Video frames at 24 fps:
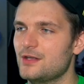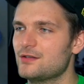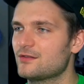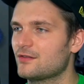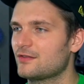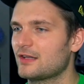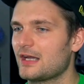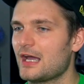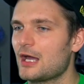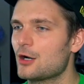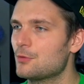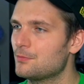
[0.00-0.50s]
just
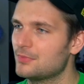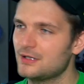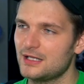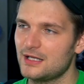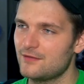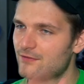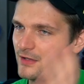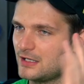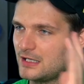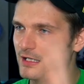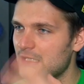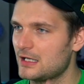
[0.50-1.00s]
like, I don't
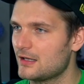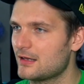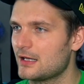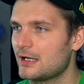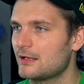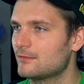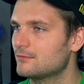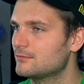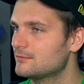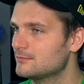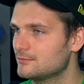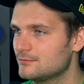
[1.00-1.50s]
believe in any of
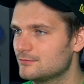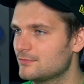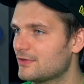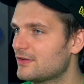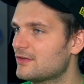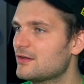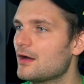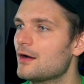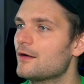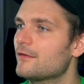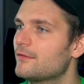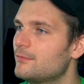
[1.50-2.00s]
that
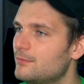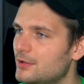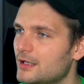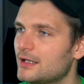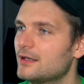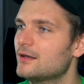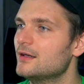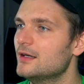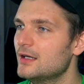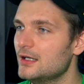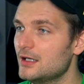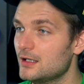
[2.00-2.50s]
stuff,
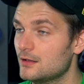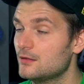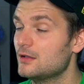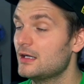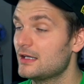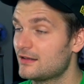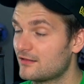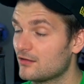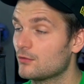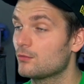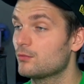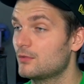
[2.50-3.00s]
but
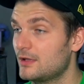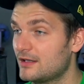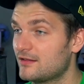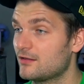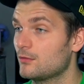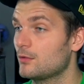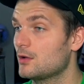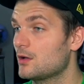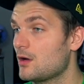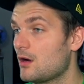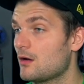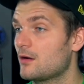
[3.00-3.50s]
it's a
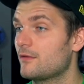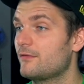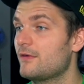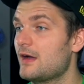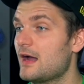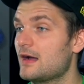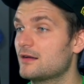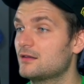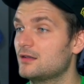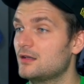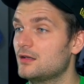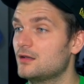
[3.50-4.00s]
real
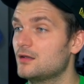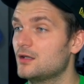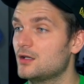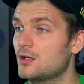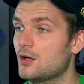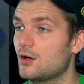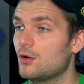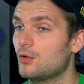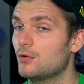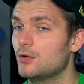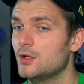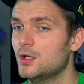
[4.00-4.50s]
artifact. And,
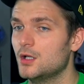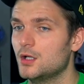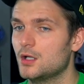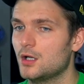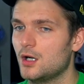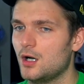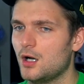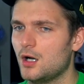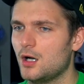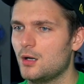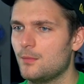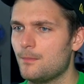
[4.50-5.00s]

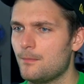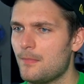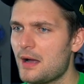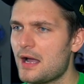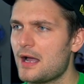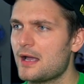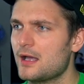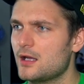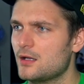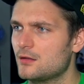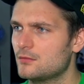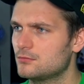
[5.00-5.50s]

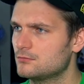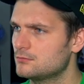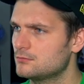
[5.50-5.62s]
my